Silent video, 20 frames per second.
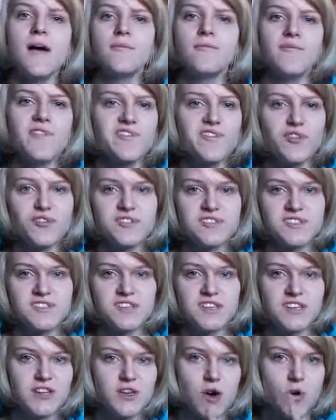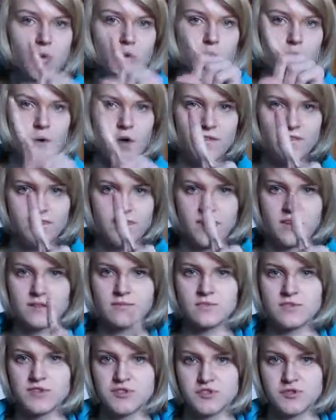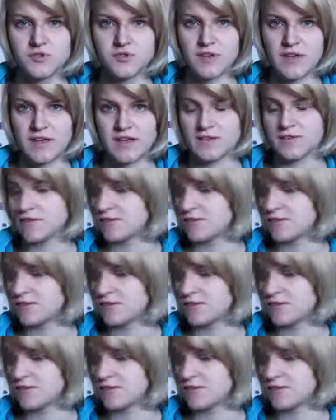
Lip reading: We've only seen one film together,